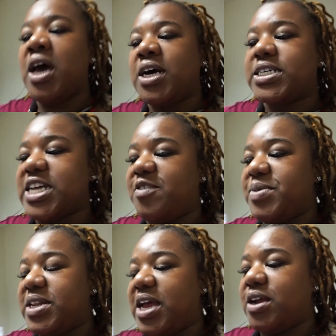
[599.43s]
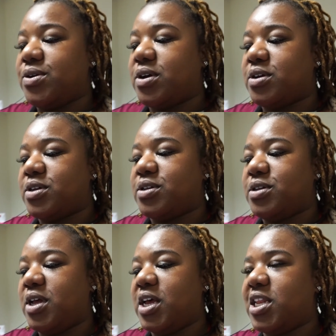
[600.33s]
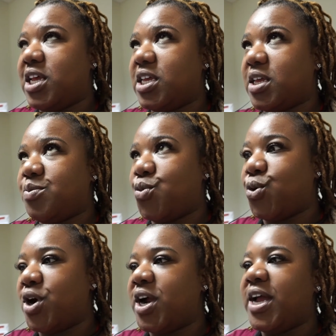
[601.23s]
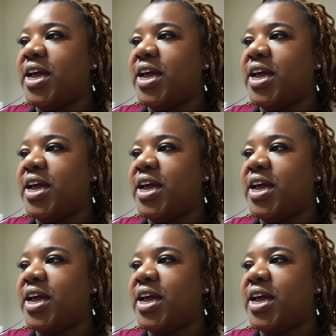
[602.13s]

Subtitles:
because I've been like looking more